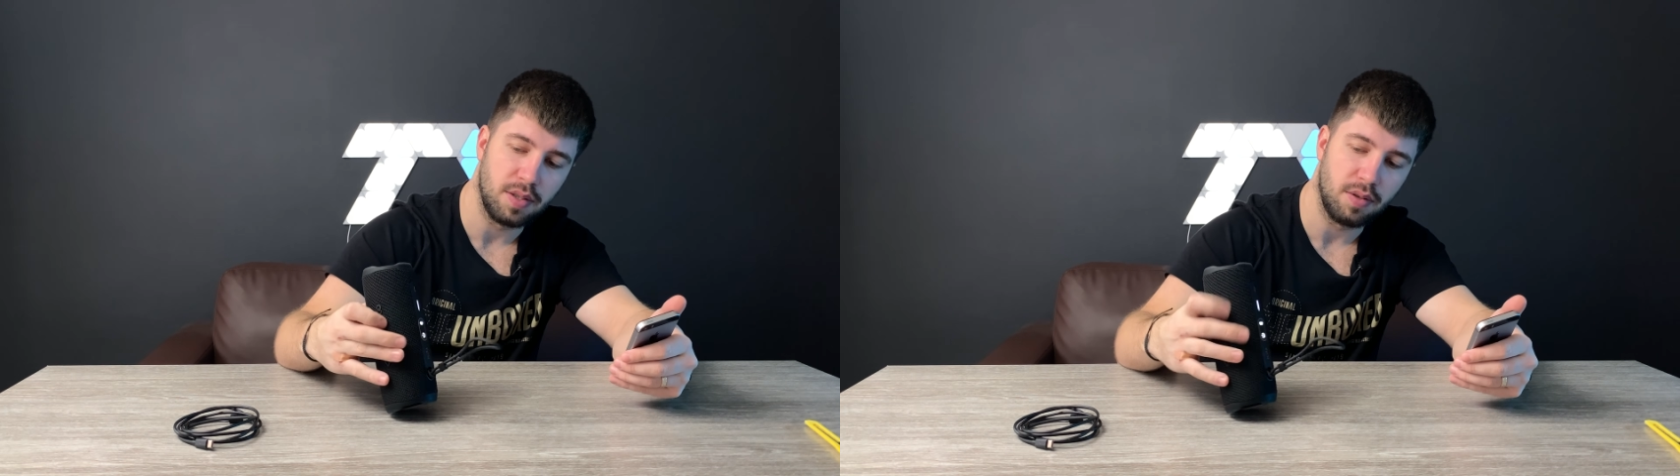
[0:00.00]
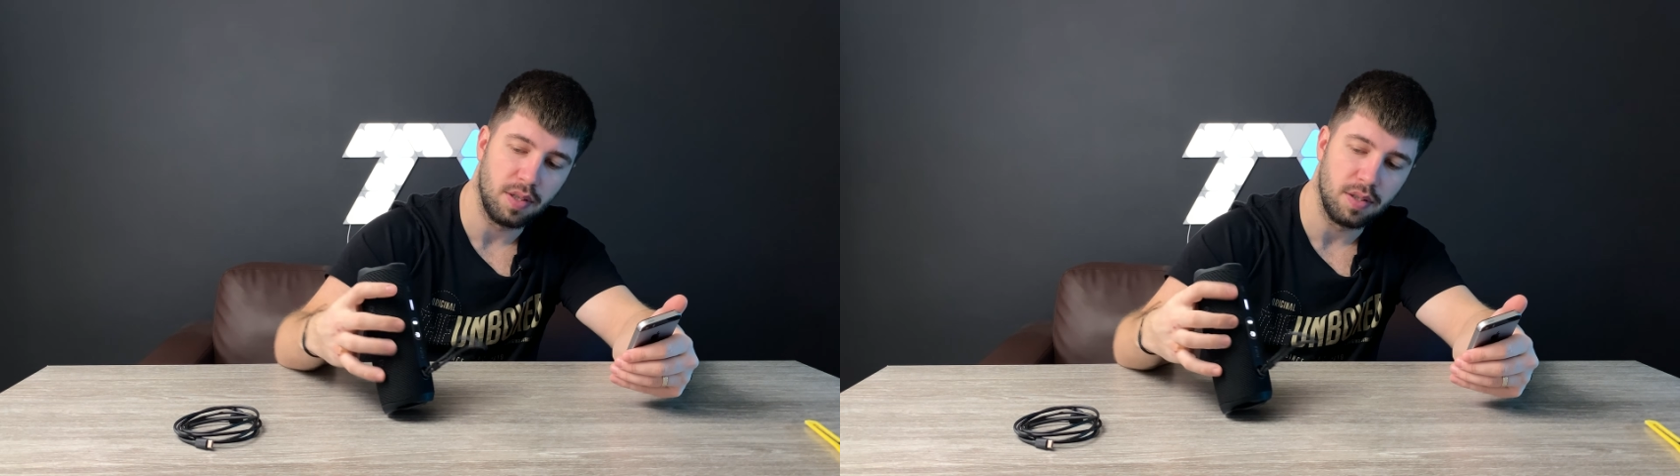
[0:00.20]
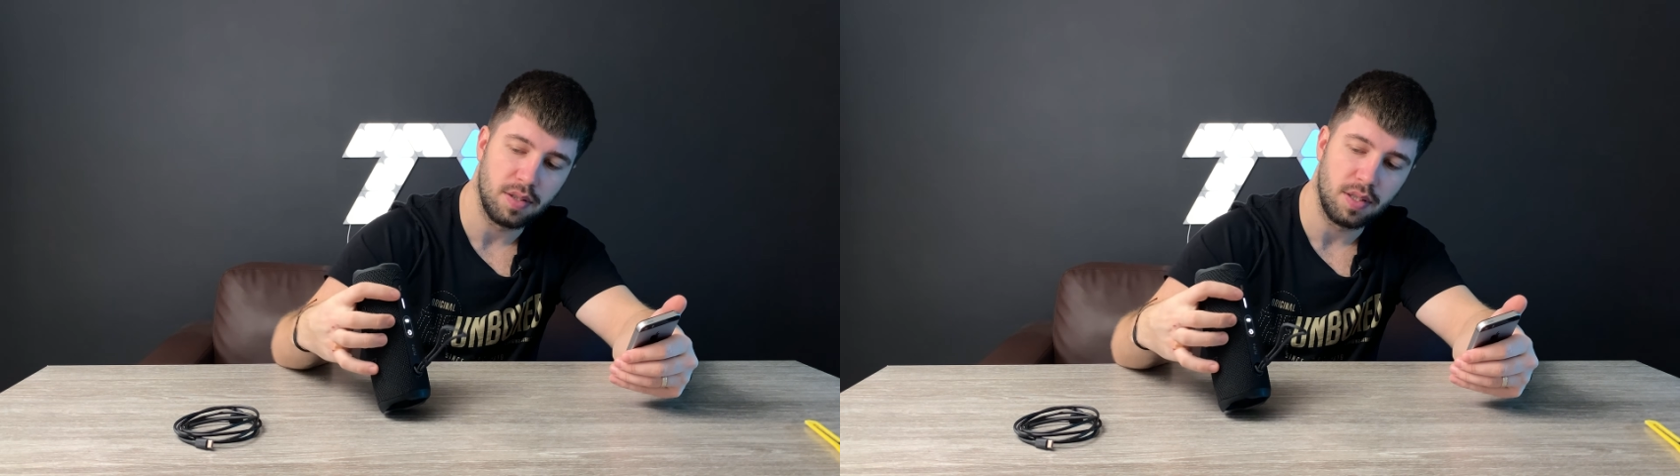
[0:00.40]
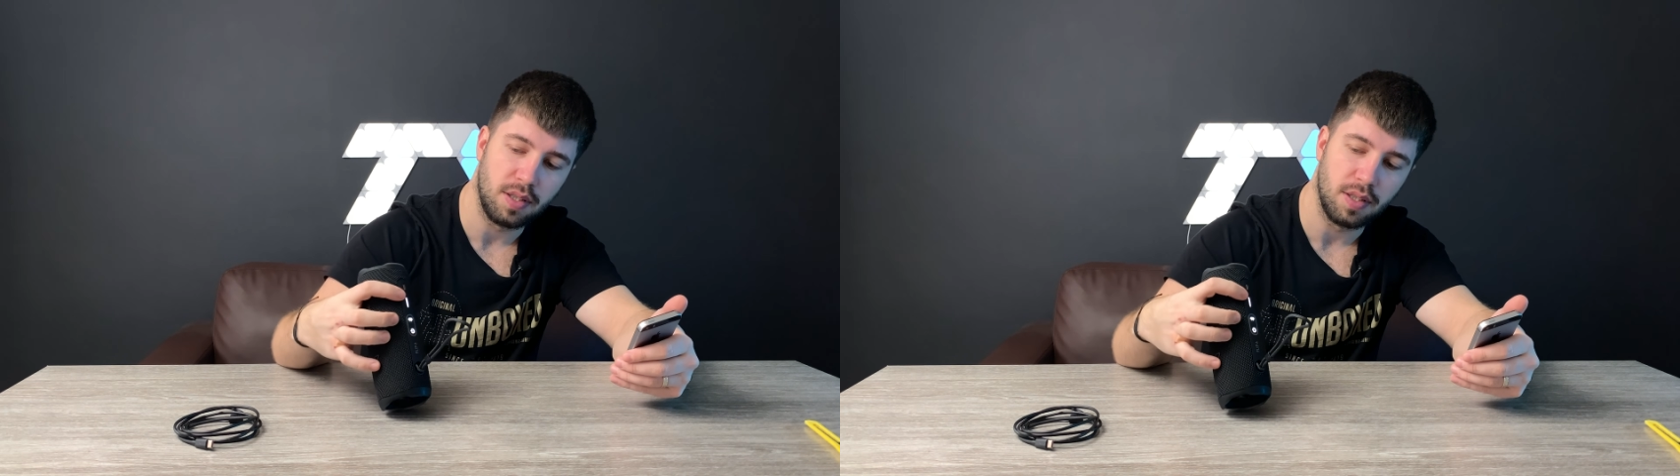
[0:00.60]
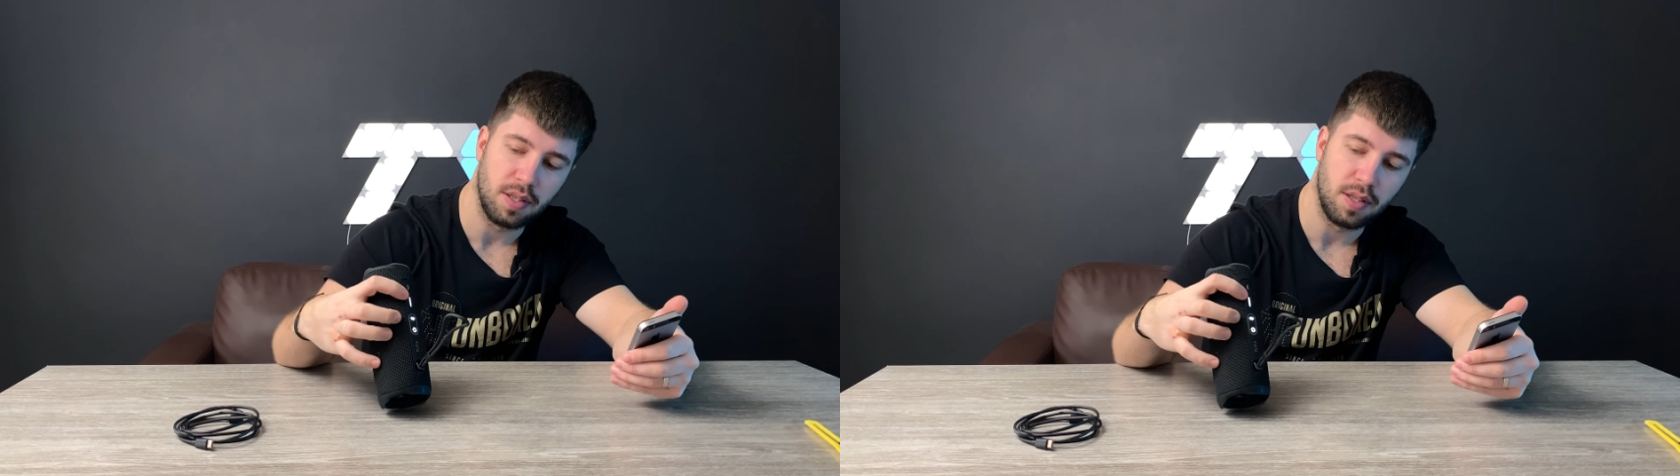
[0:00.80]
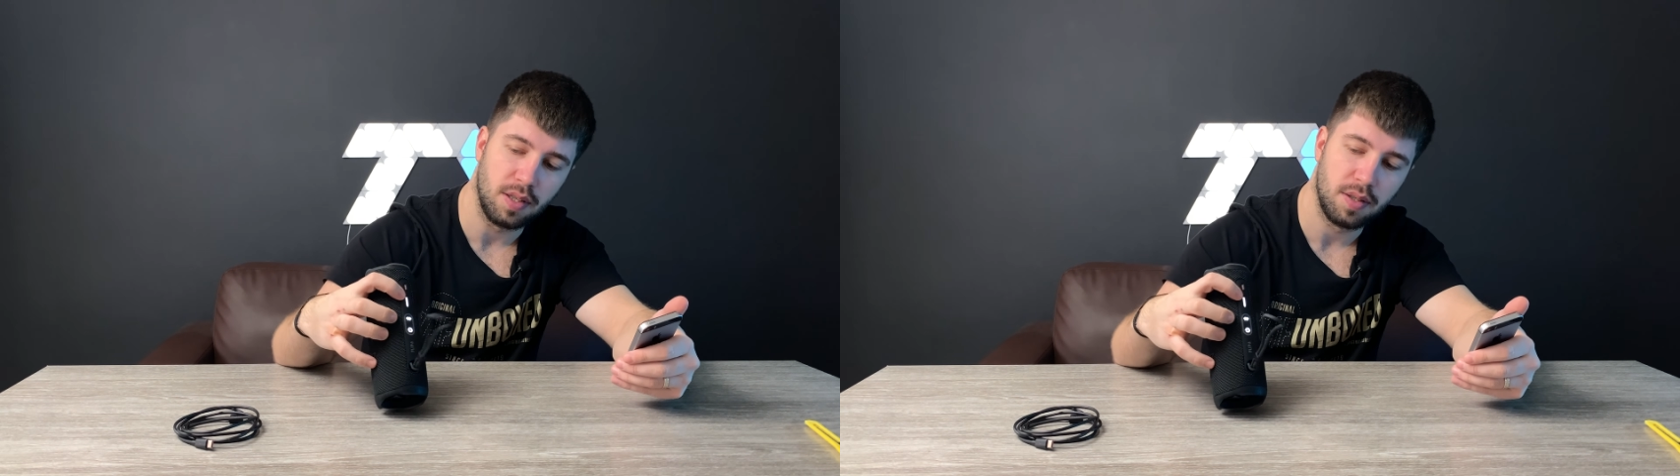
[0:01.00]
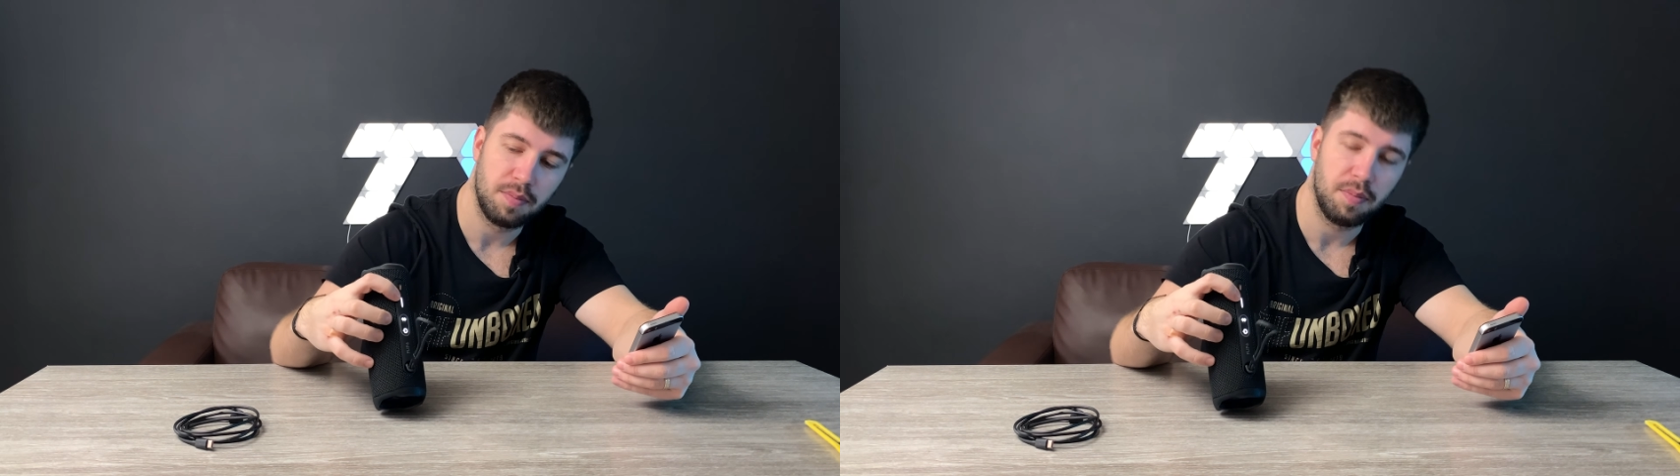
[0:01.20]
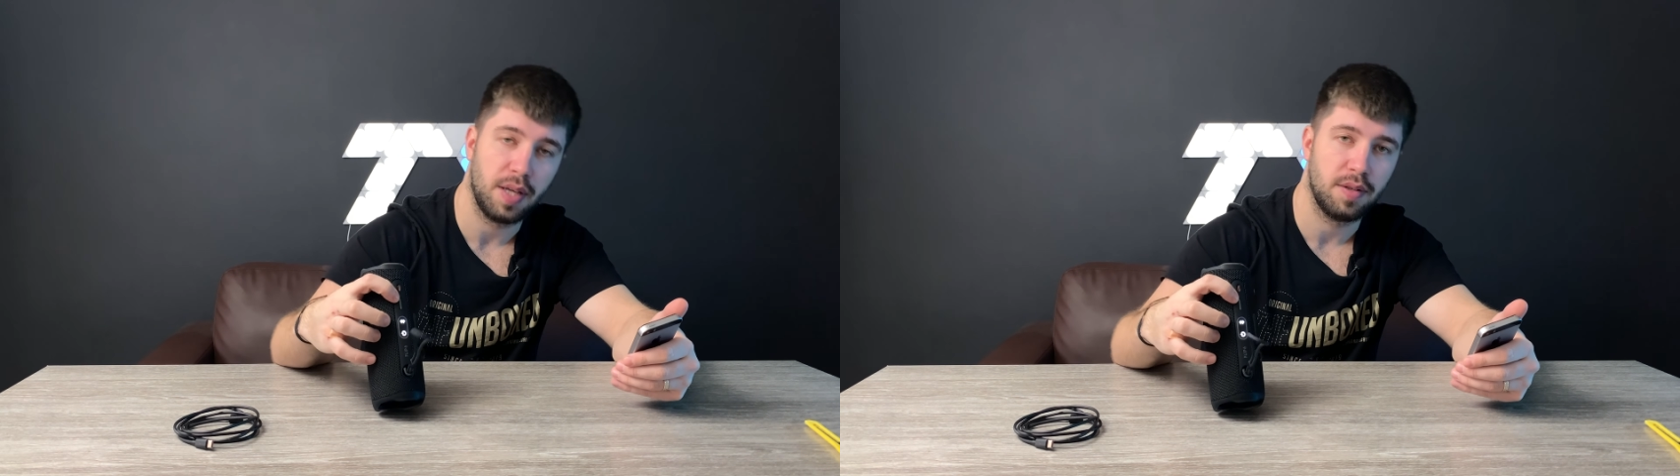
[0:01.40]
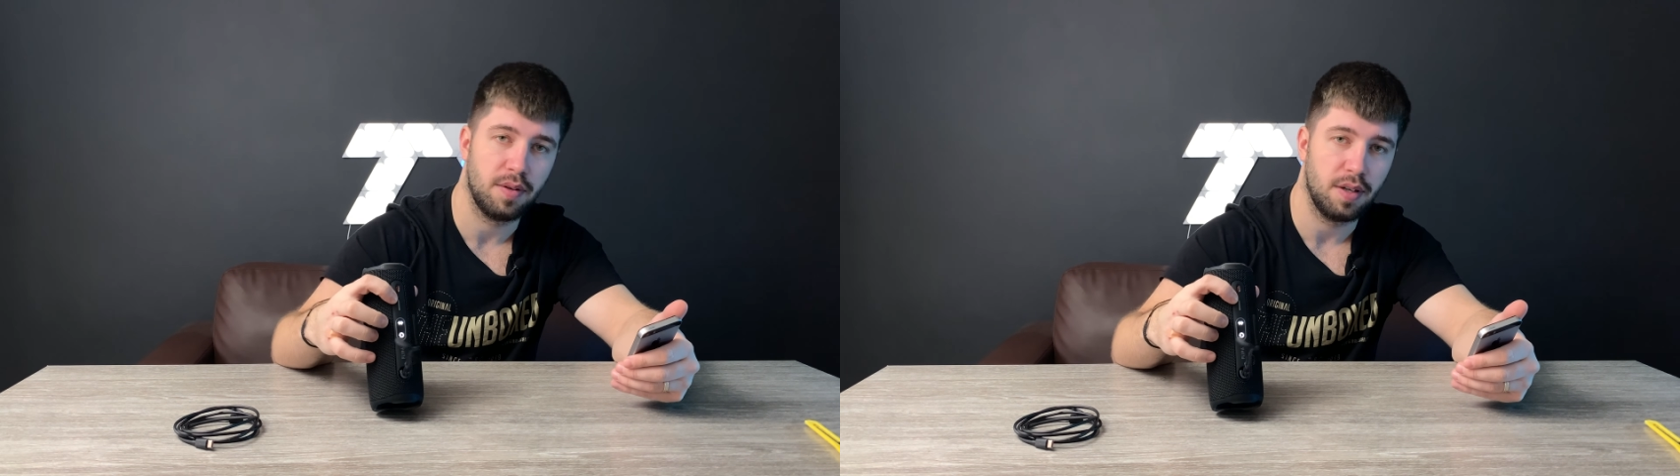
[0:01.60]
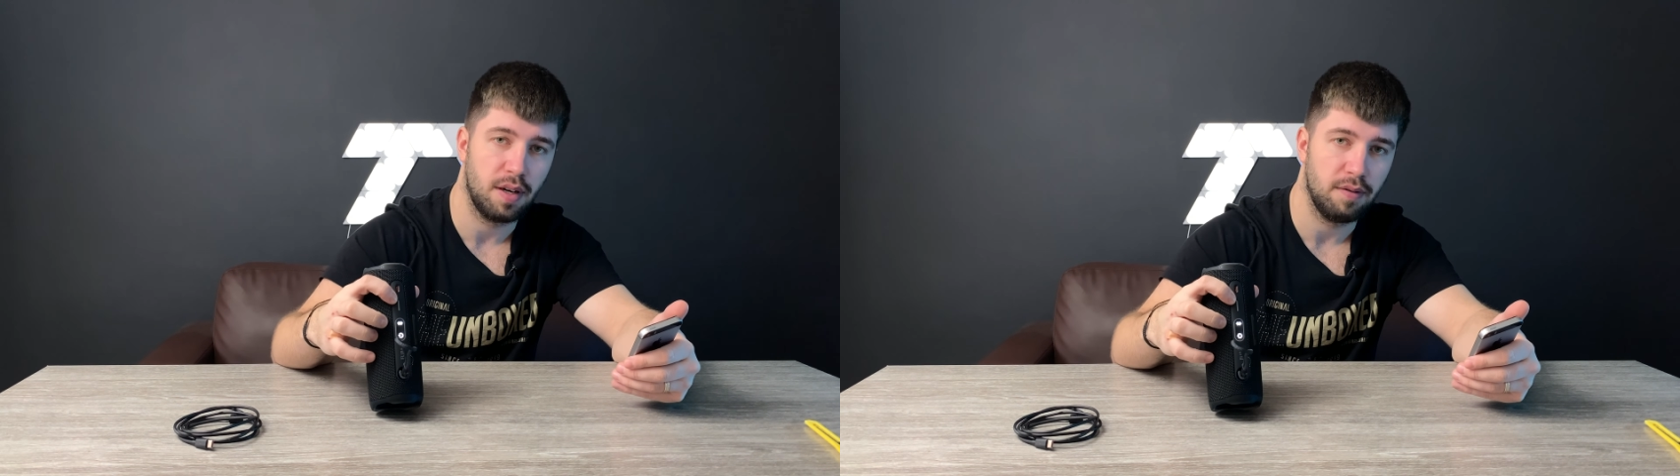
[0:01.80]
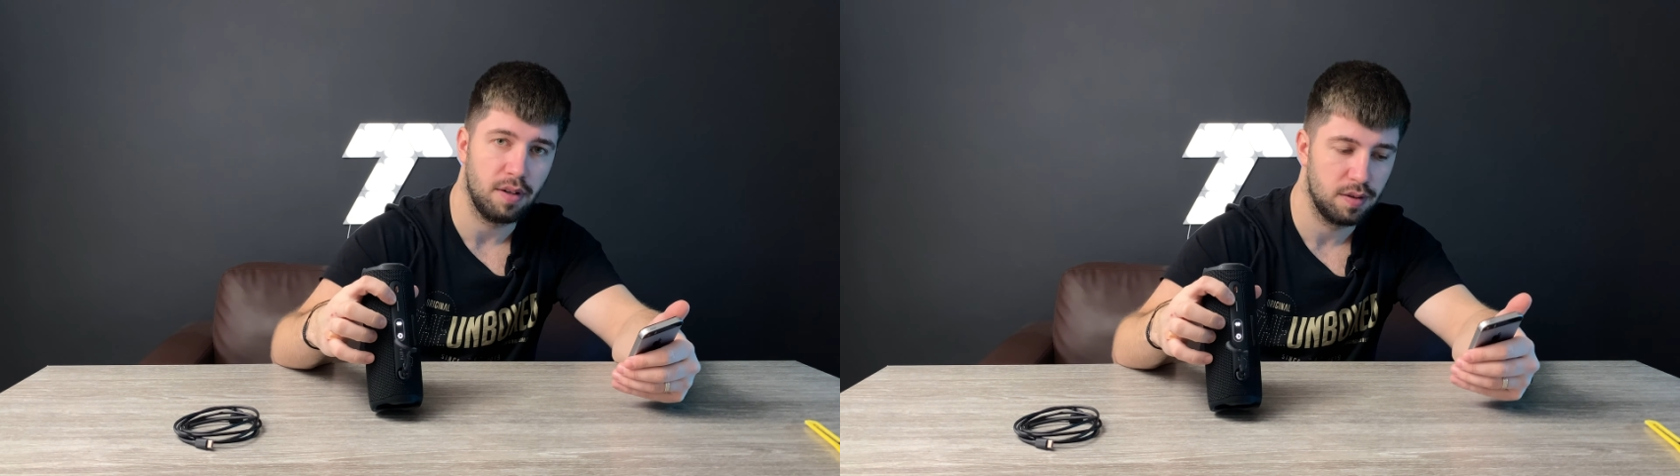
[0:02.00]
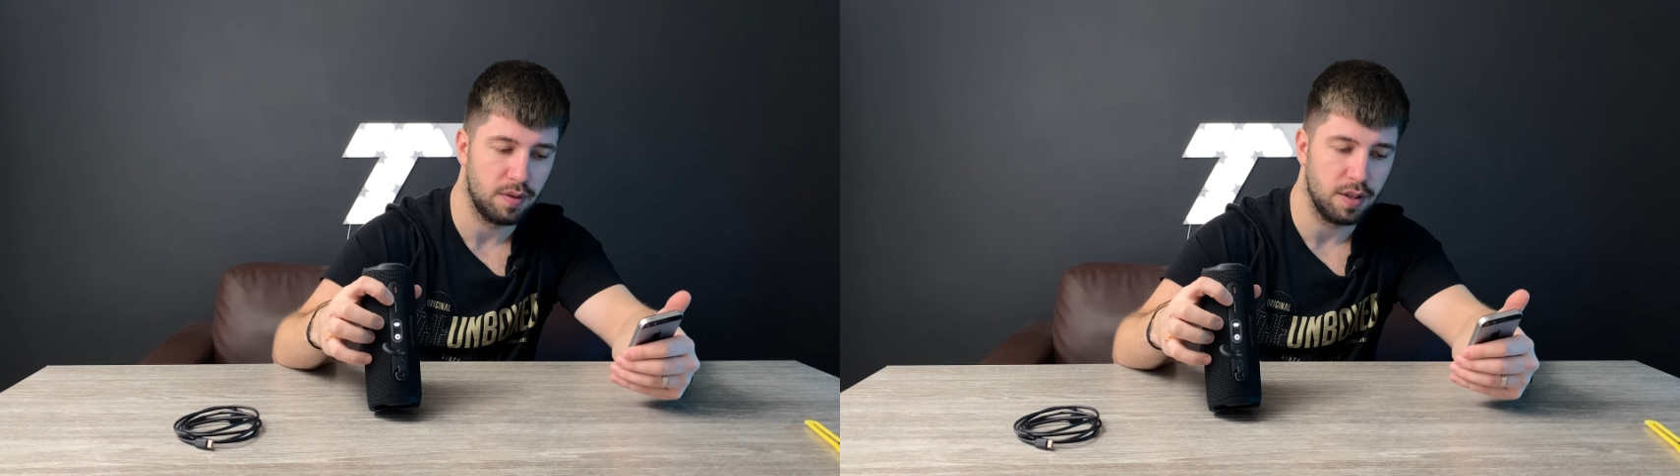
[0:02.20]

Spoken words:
you can see the battery level right